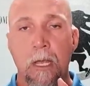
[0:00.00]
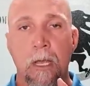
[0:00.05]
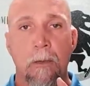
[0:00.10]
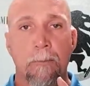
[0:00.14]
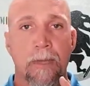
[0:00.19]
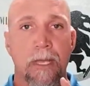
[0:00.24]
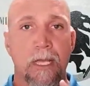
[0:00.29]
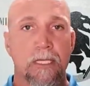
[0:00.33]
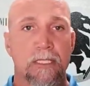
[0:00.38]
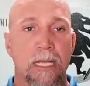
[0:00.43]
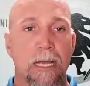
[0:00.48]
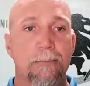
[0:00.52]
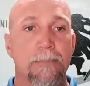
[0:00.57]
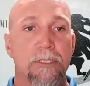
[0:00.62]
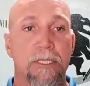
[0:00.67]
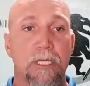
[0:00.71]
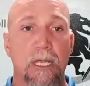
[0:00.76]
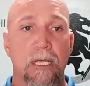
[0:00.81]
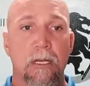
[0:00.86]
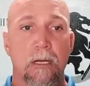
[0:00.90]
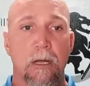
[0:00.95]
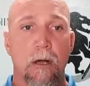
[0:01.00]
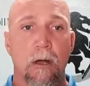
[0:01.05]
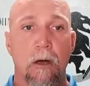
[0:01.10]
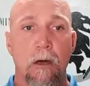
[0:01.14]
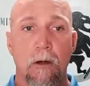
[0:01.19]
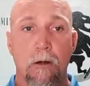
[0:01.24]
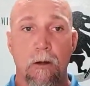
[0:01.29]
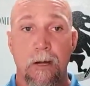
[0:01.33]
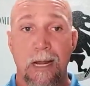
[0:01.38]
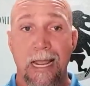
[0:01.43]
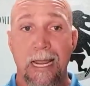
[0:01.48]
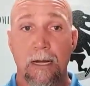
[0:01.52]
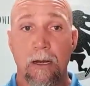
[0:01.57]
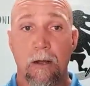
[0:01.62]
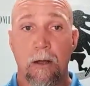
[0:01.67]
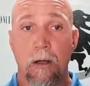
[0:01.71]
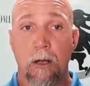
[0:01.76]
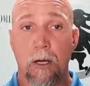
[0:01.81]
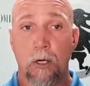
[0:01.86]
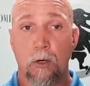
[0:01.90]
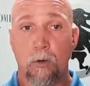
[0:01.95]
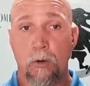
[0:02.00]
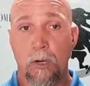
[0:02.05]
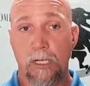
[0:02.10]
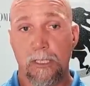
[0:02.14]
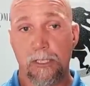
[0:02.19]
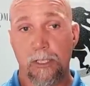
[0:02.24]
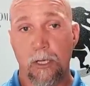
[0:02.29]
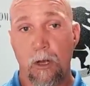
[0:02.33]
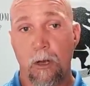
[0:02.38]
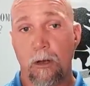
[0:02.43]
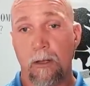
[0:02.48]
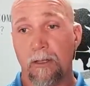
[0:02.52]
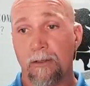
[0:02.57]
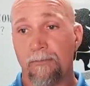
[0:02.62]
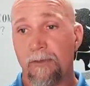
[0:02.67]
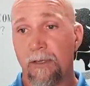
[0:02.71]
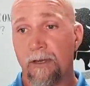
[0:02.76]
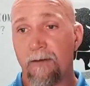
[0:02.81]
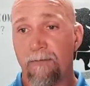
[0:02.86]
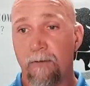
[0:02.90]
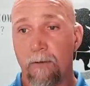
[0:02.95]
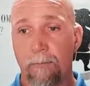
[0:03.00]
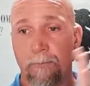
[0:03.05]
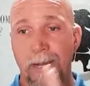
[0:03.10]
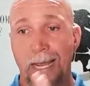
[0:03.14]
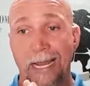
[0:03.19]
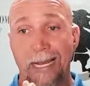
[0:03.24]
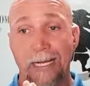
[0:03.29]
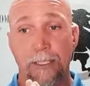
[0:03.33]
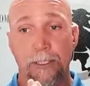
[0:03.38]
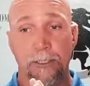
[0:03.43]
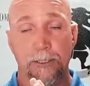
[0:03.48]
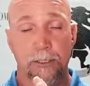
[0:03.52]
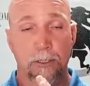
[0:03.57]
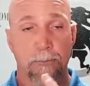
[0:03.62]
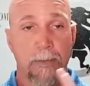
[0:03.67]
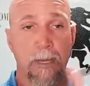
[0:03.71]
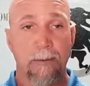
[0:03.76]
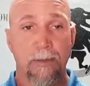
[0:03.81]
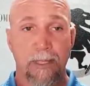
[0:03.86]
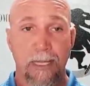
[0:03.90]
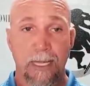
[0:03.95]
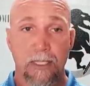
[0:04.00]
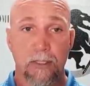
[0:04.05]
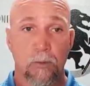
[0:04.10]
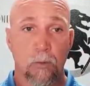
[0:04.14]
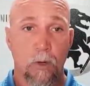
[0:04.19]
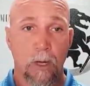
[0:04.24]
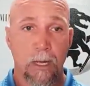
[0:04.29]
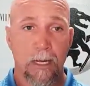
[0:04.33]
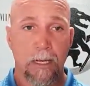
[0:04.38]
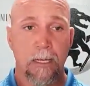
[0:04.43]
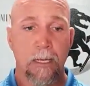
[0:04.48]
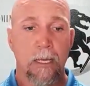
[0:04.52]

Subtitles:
Because I'm seeing 108 across all of the different pages. So maybe that's why.